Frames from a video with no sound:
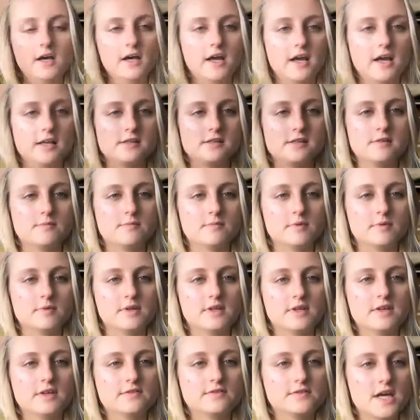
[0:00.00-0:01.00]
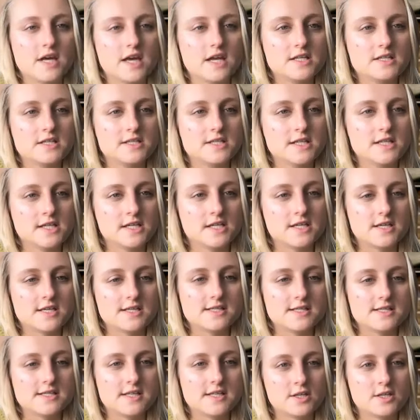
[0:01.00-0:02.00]
any gift
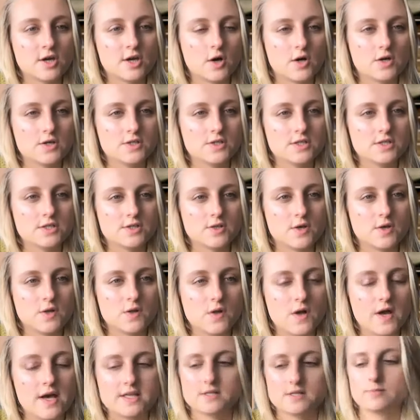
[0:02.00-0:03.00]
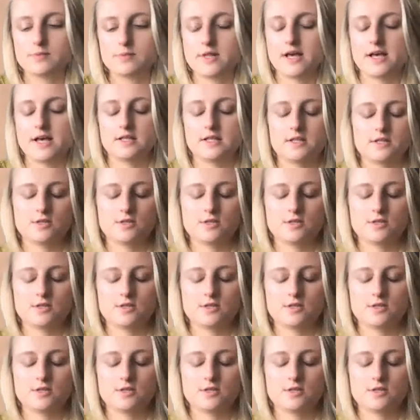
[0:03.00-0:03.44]
ideas that Nisolo has planned.